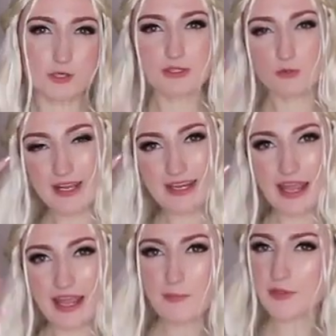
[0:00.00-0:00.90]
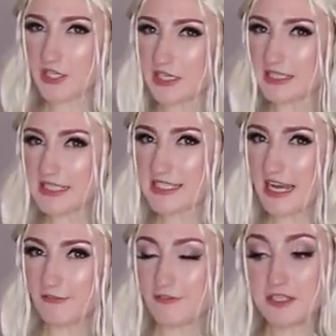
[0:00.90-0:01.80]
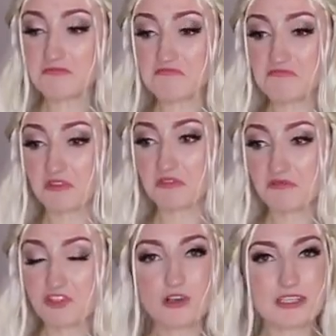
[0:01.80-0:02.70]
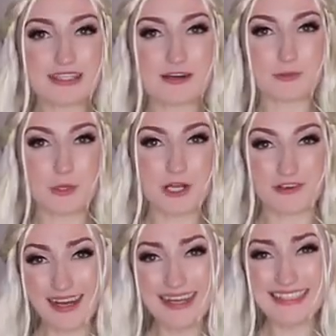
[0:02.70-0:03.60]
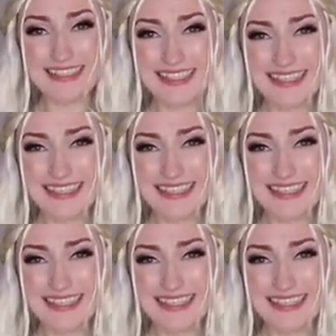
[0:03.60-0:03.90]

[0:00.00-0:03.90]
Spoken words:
know, with the red hair but the khaleesi outfit. Surely that would work, right?